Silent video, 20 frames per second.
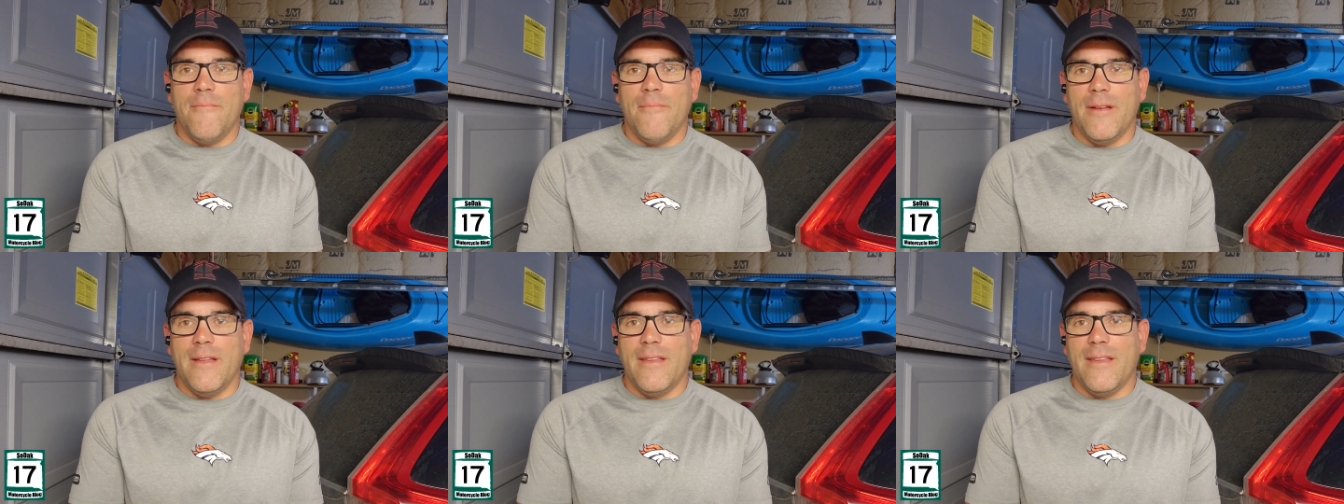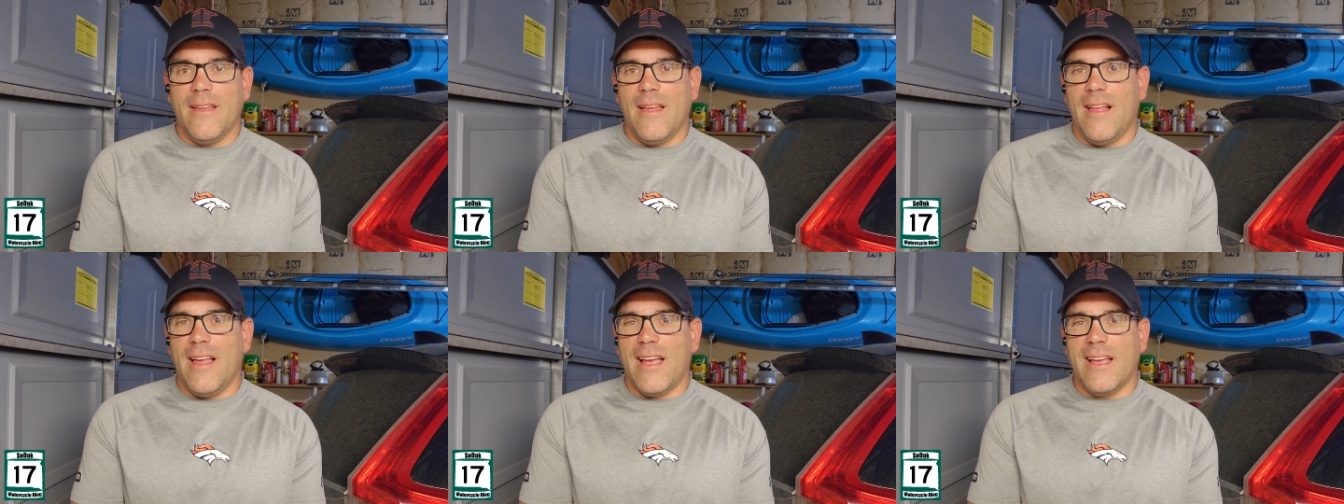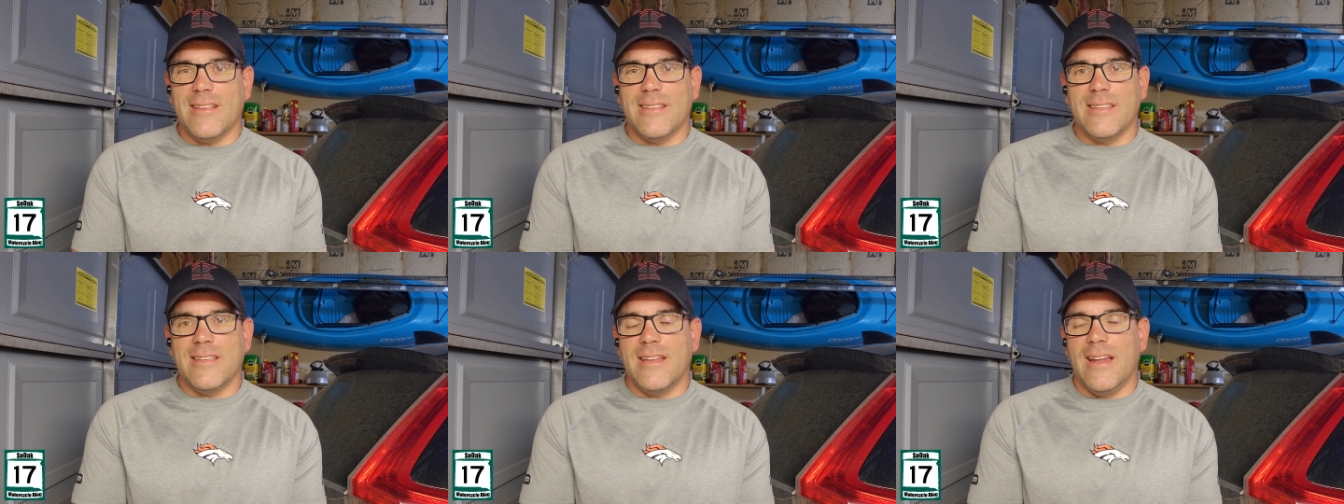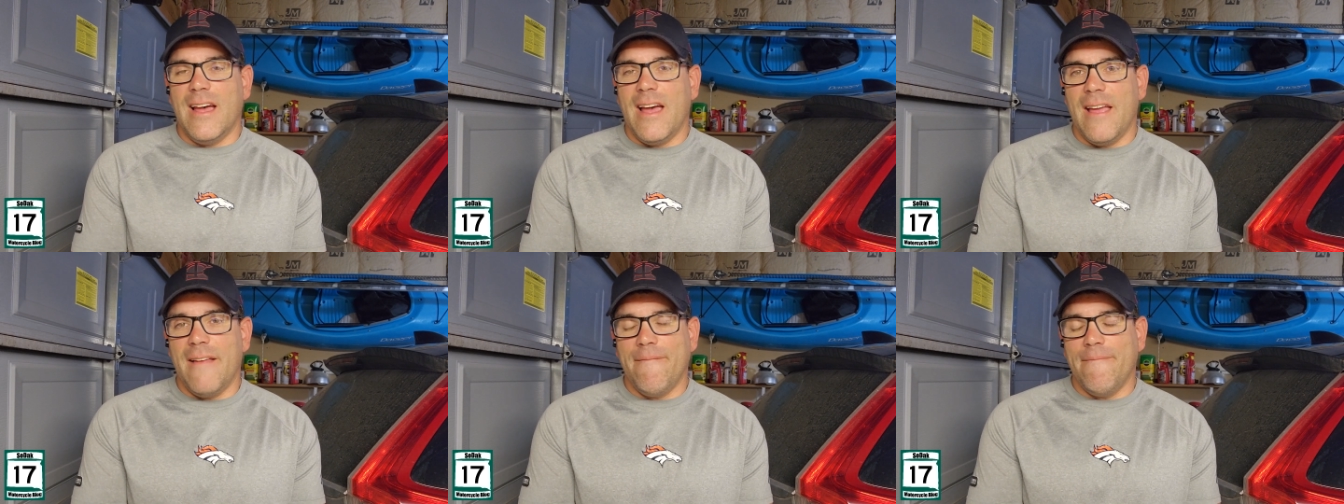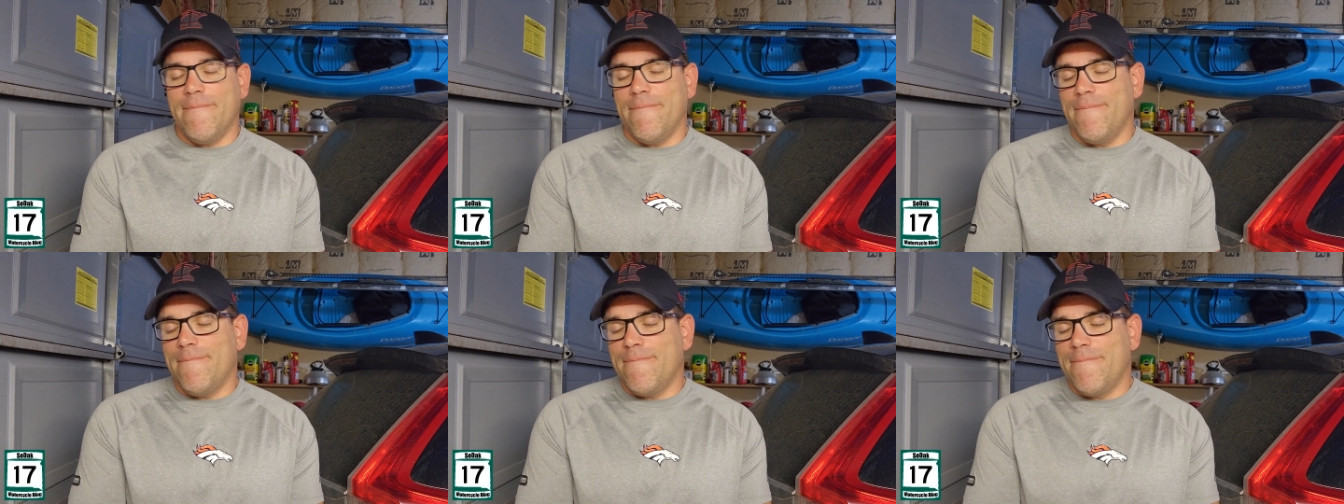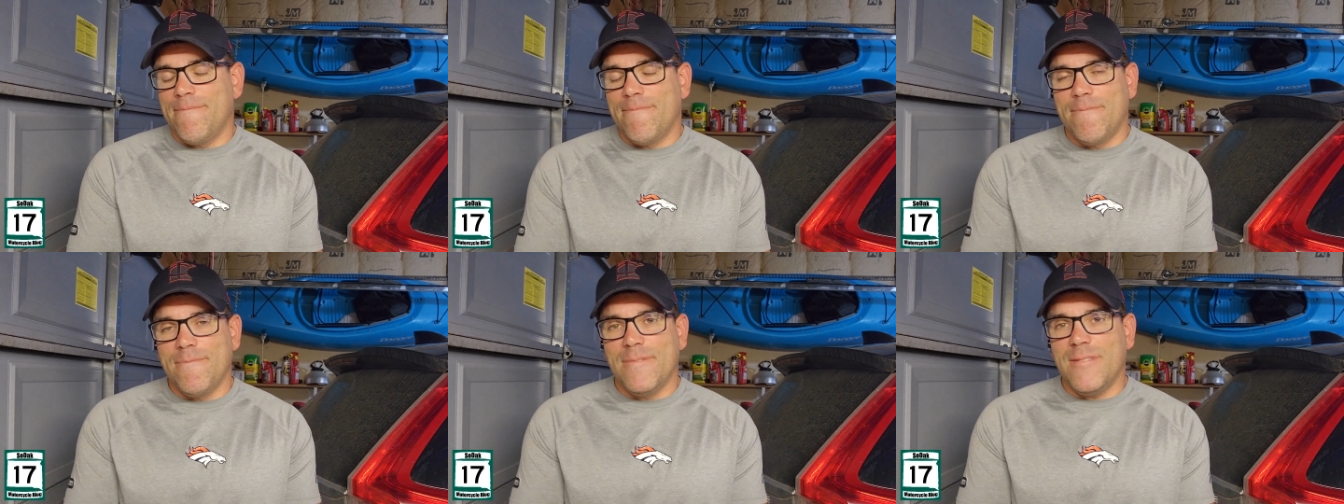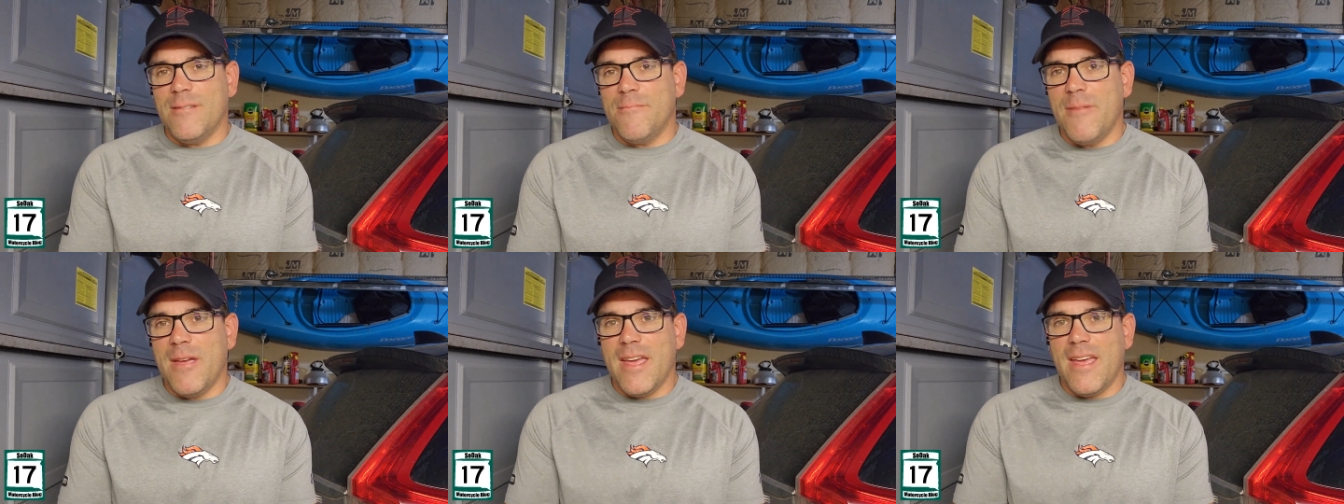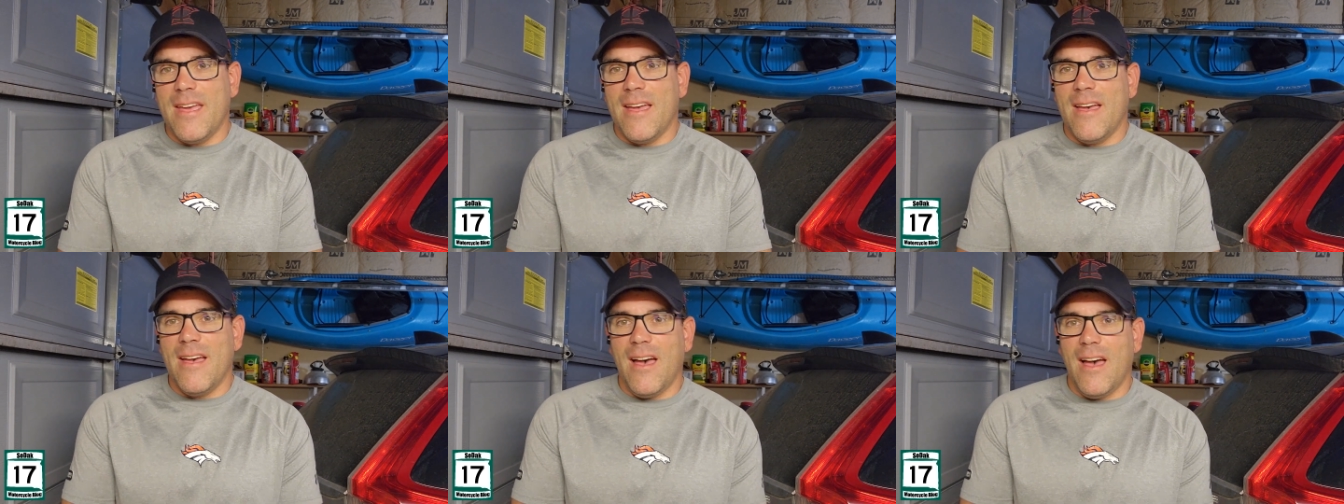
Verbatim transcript: But like I said, I to me,